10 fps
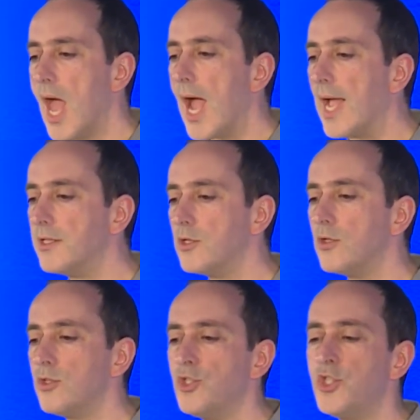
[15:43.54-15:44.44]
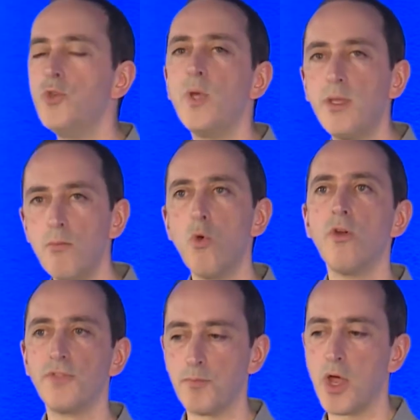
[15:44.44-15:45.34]
And doing more
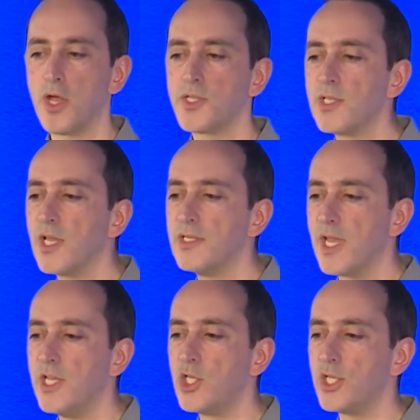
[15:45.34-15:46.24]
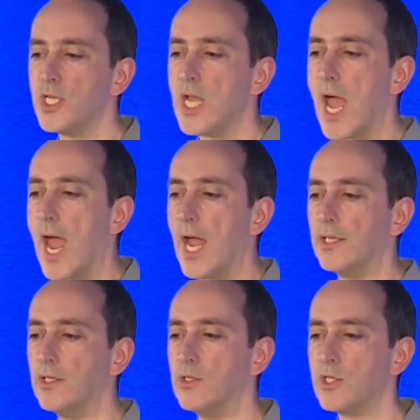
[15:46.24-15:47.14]
of the personalization
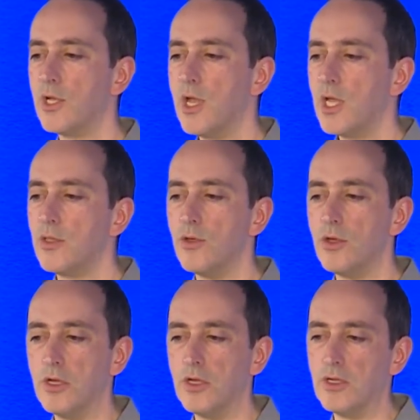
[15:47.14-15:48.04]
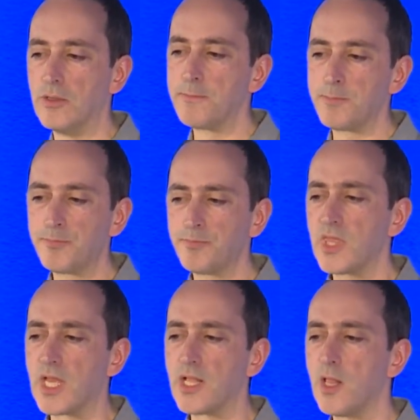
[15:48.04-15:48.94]
and the
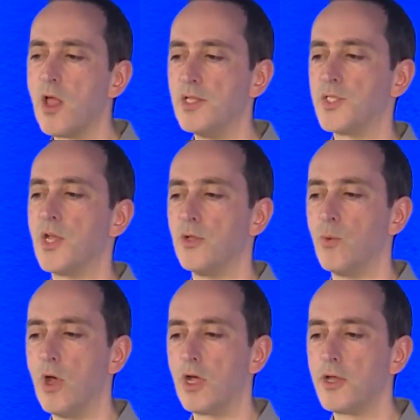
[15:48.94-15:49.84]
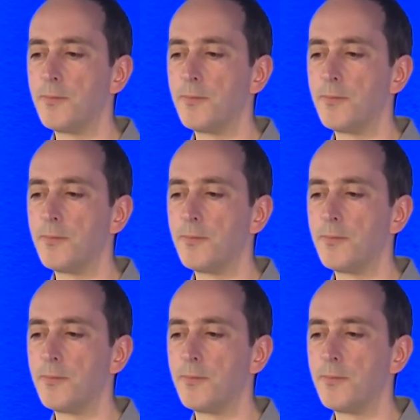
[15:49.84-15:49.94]
client-side work,